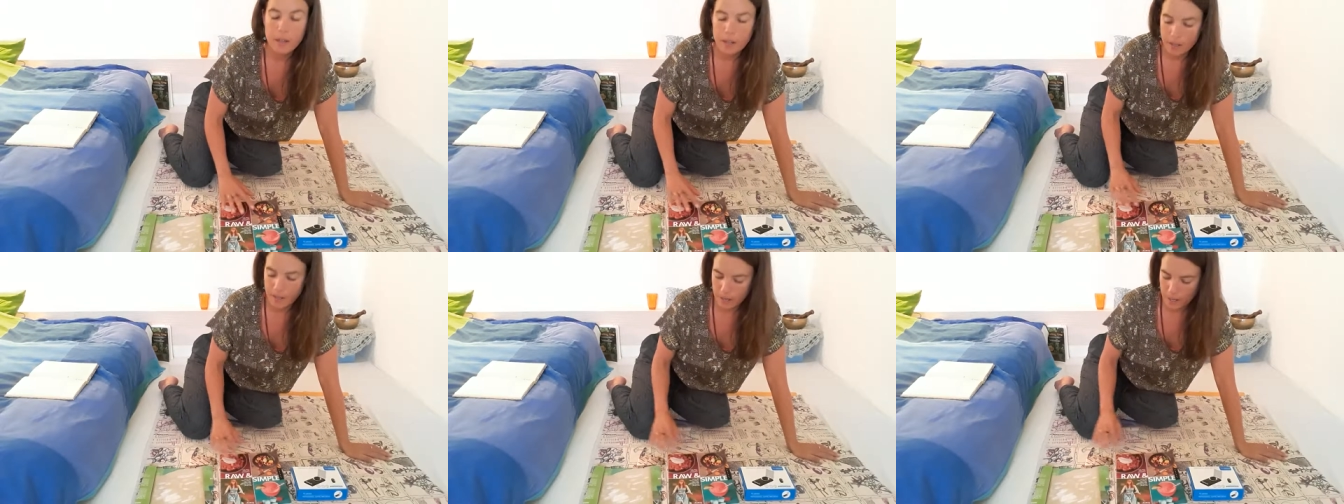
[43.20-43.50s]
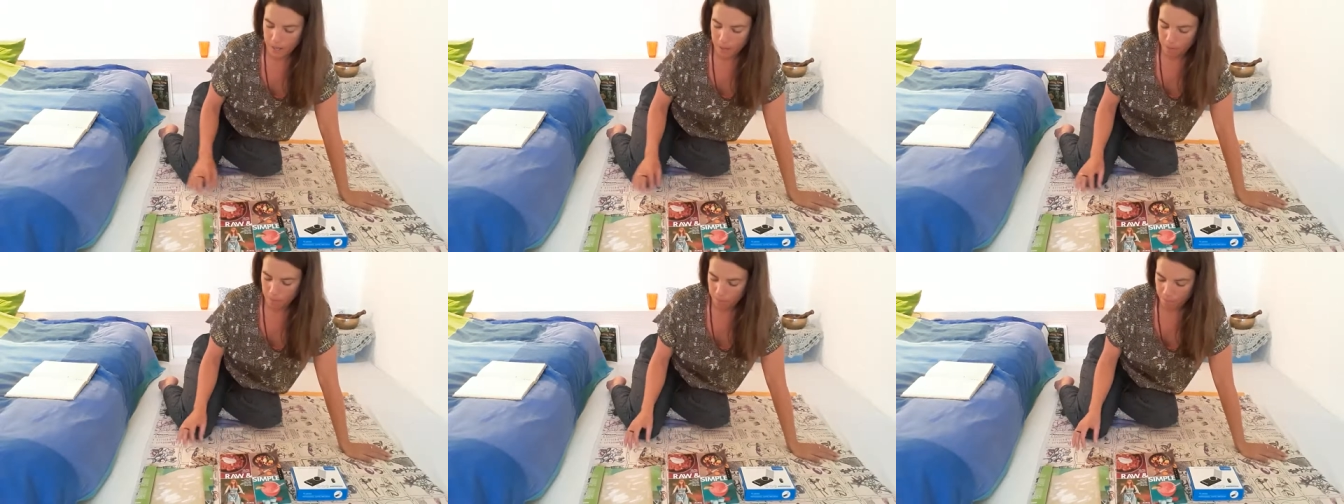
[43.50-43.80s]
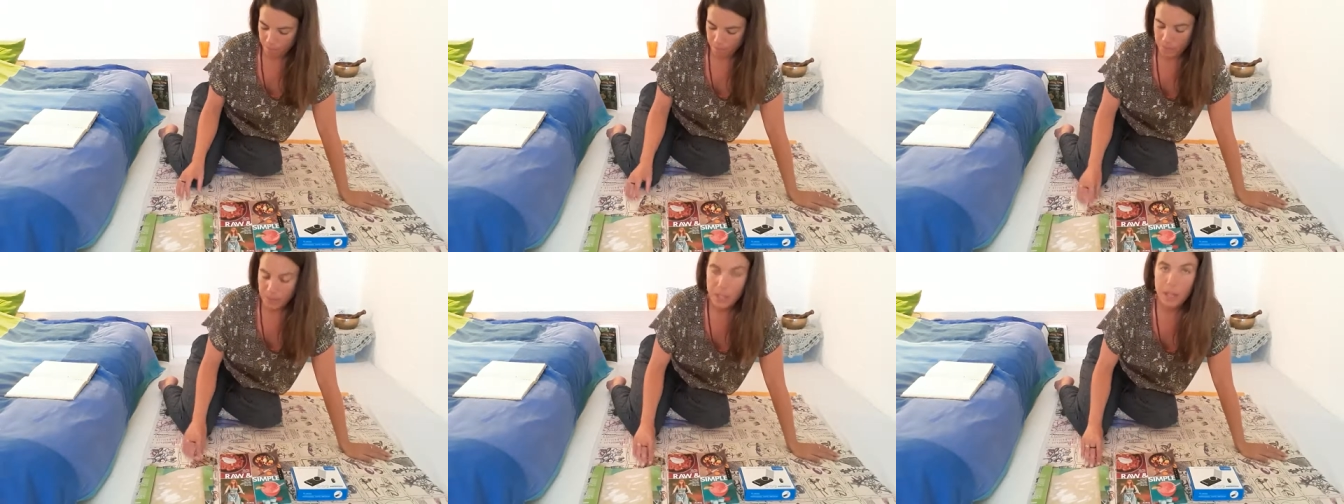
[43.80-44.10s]

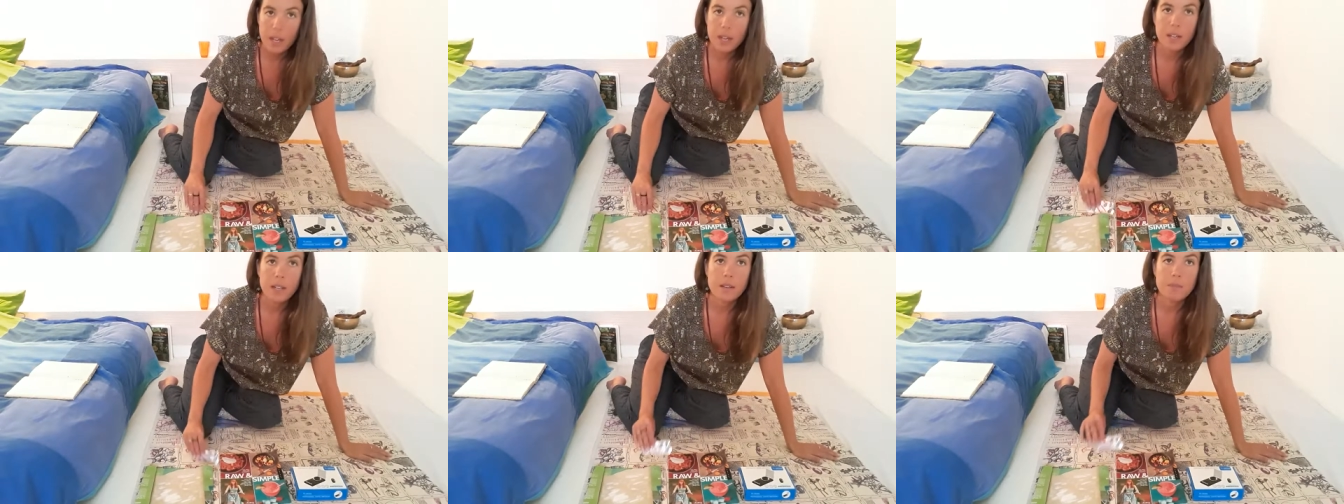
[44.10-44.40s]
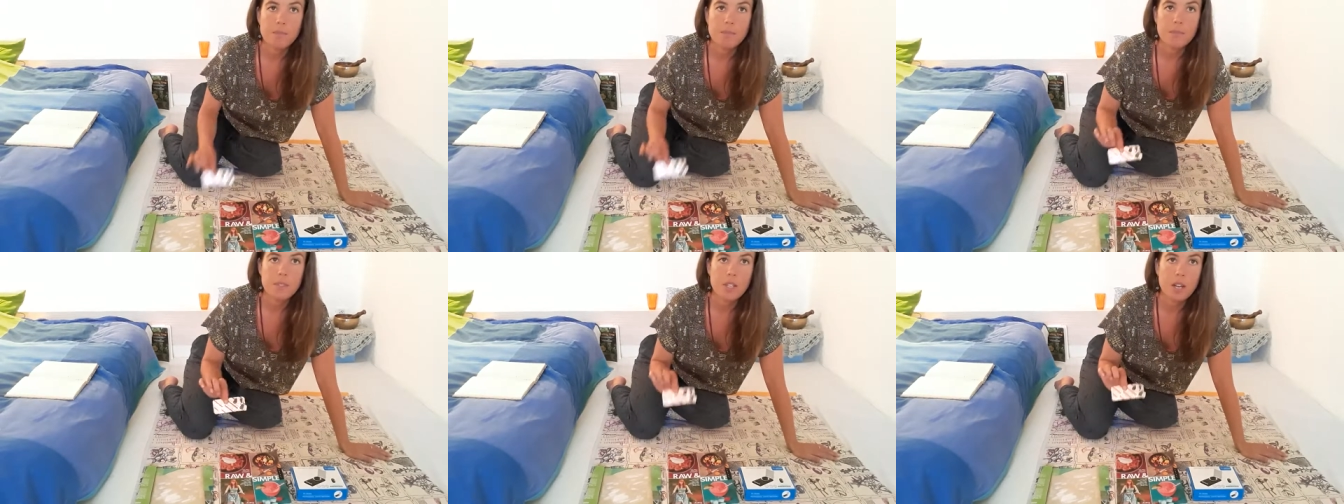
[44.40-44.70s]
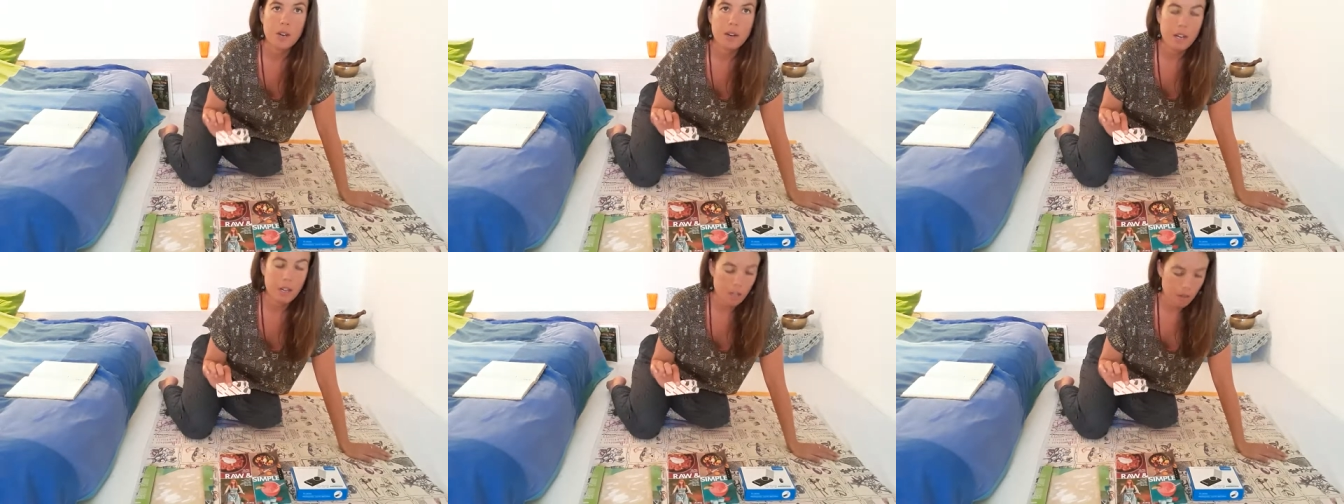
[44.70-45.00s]
Um, um,
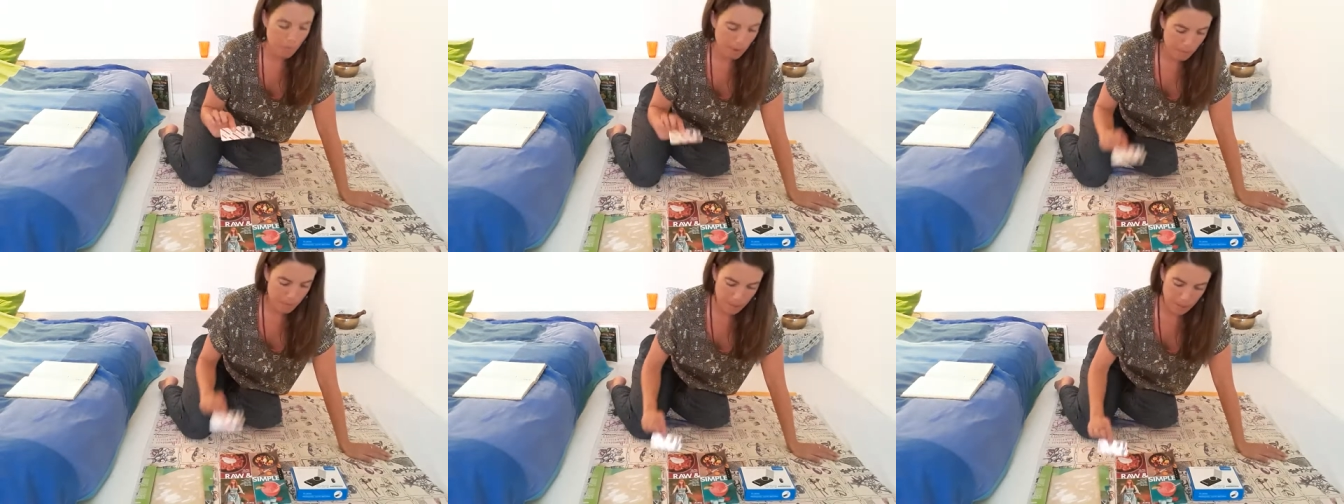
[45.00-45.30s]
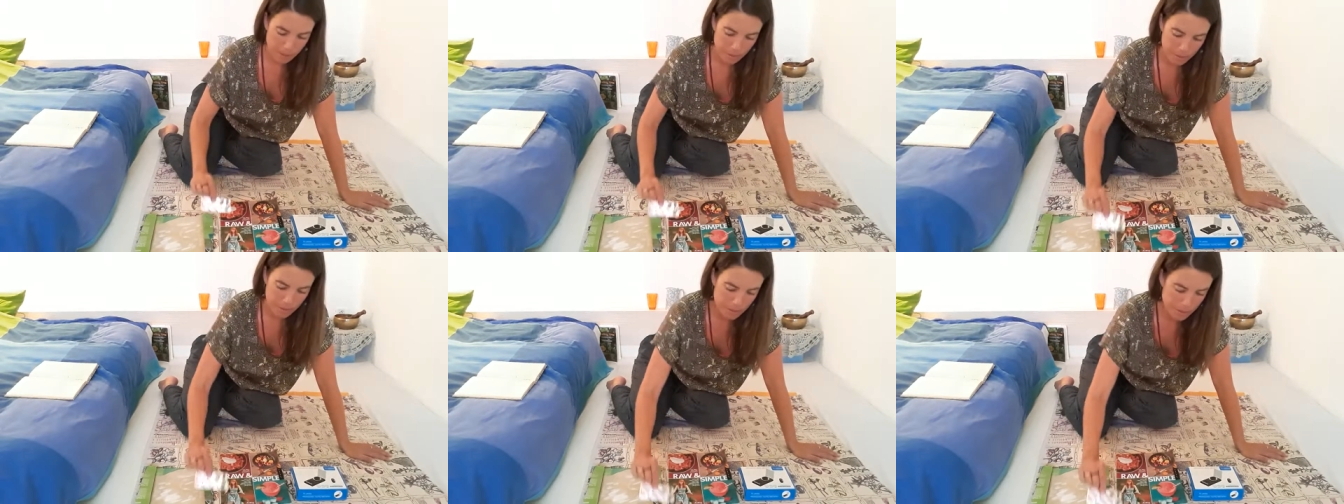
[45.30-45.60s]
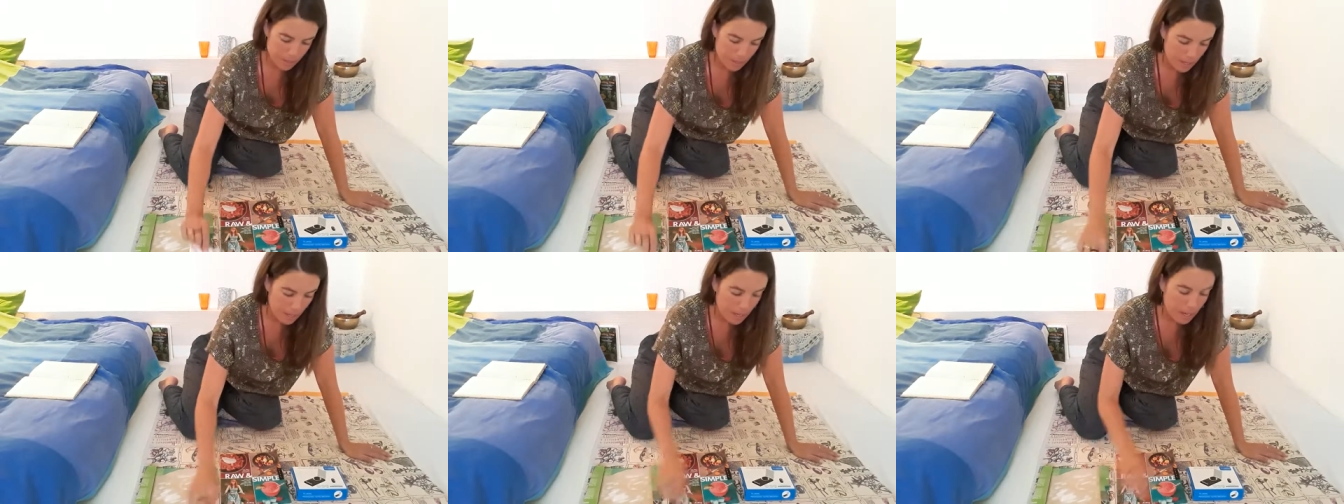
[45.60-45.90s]
so here are my pills